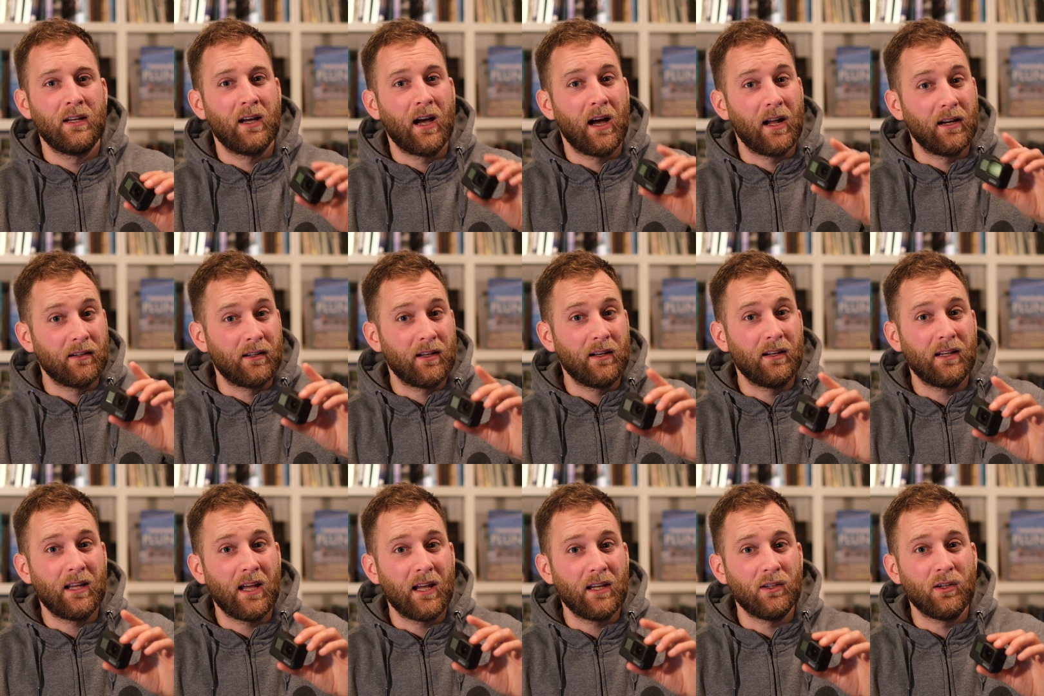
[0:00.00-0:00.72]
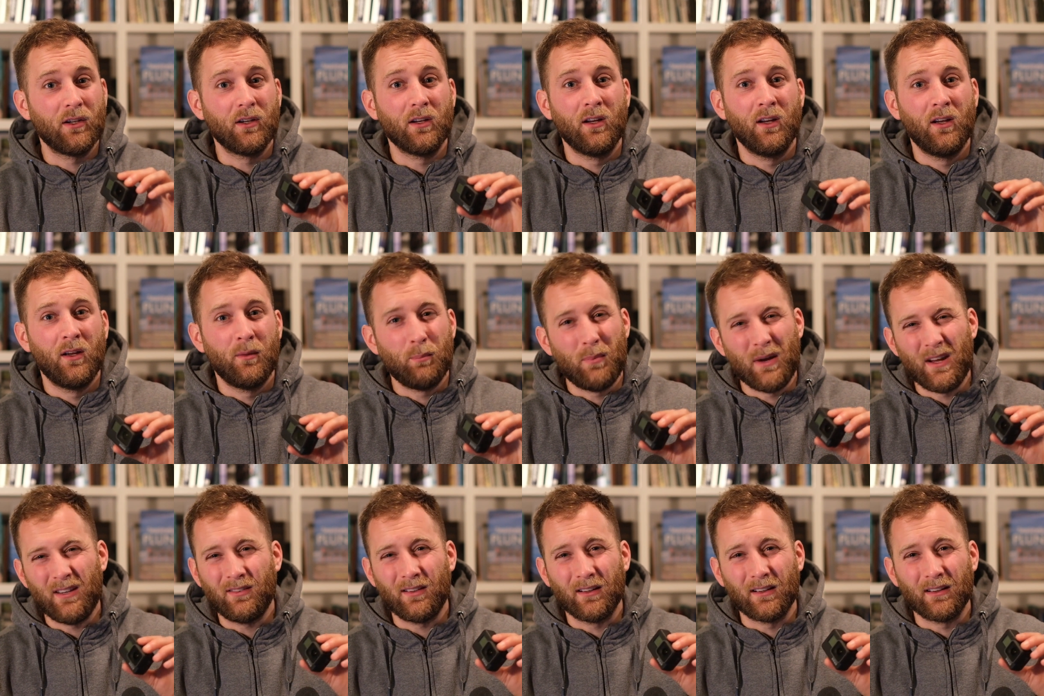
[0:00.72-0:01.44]
and it's going to get you
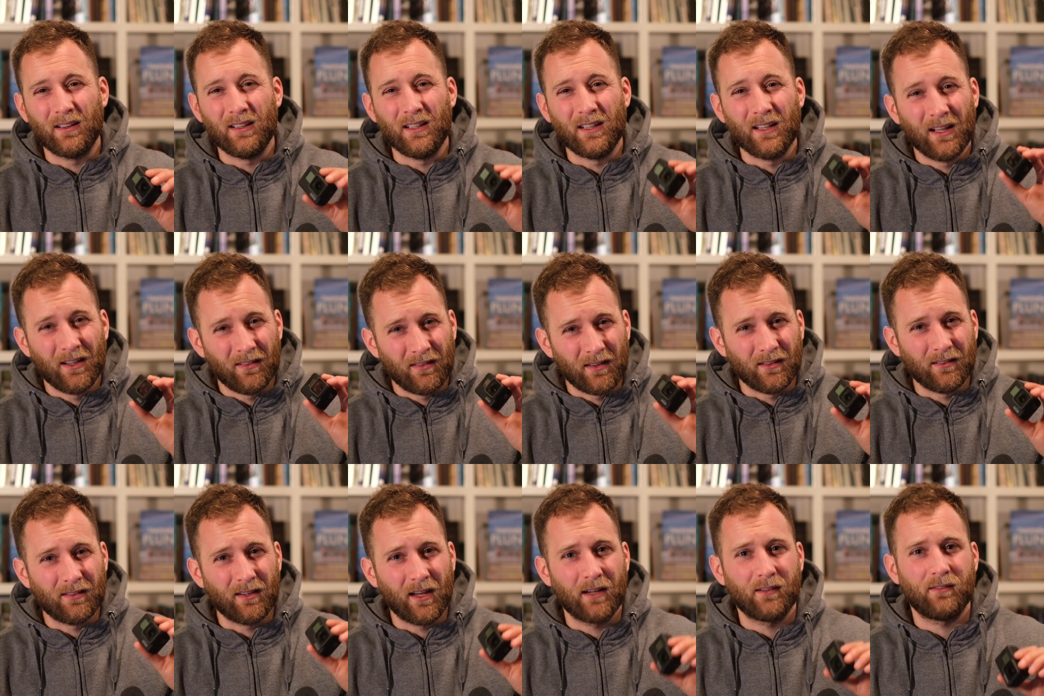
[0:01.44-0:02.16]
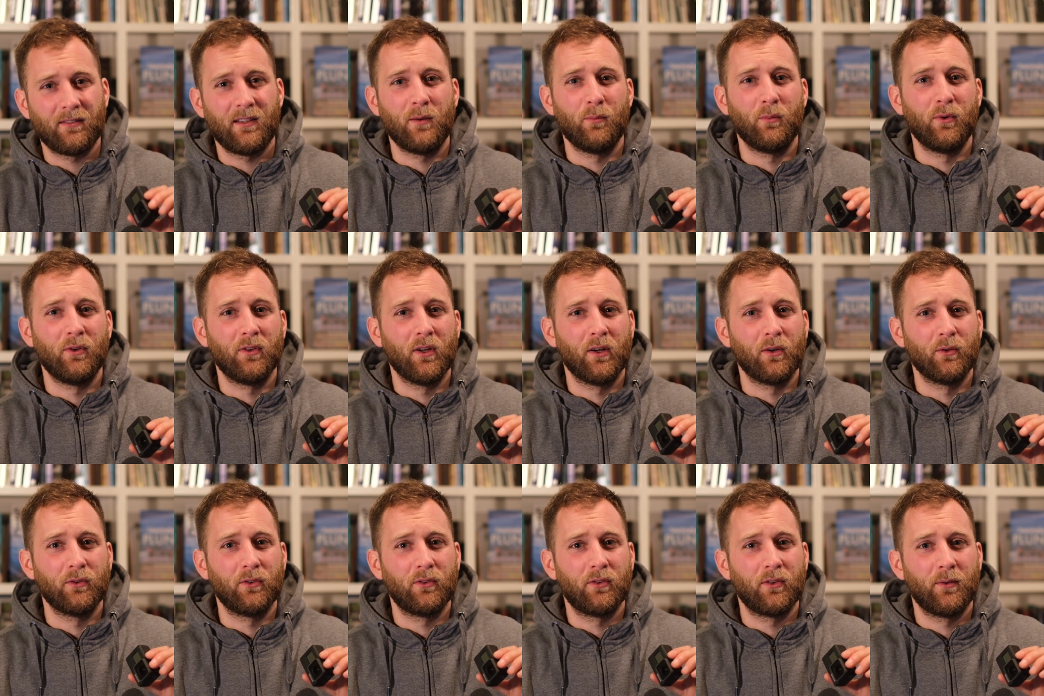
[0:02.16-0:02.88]
basically the exact same
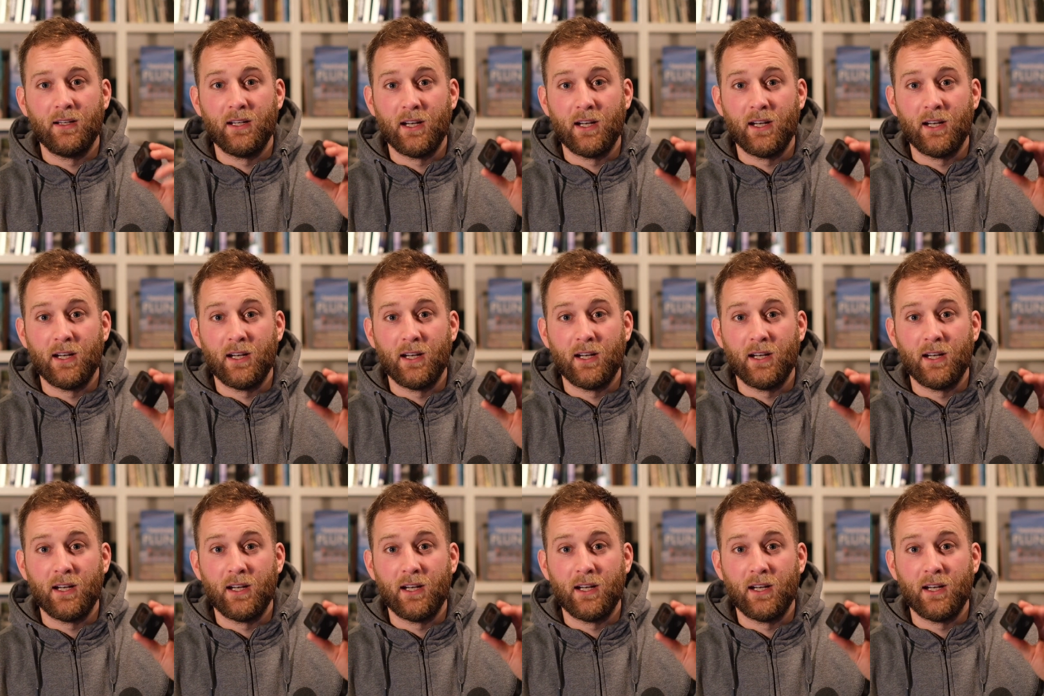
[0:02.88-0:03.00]
results.